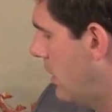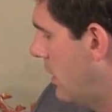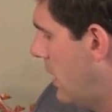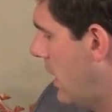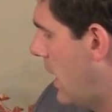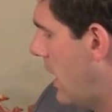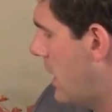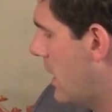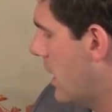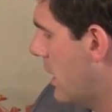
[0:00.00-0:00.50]

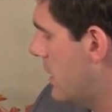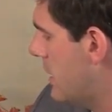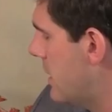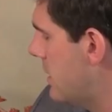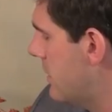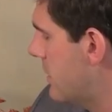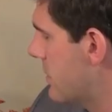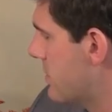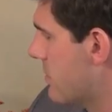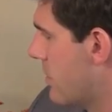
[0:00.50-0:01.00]
"Hey, I
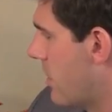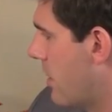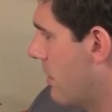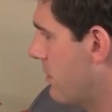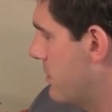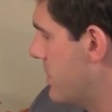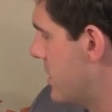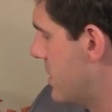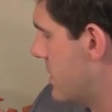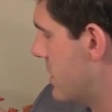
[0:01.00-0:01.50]
need this
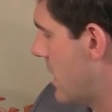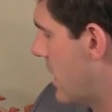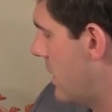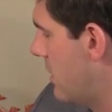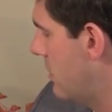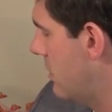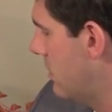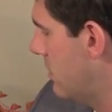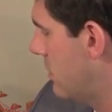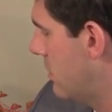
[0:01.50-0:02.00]
arm," she
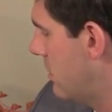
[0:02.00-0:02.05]
said.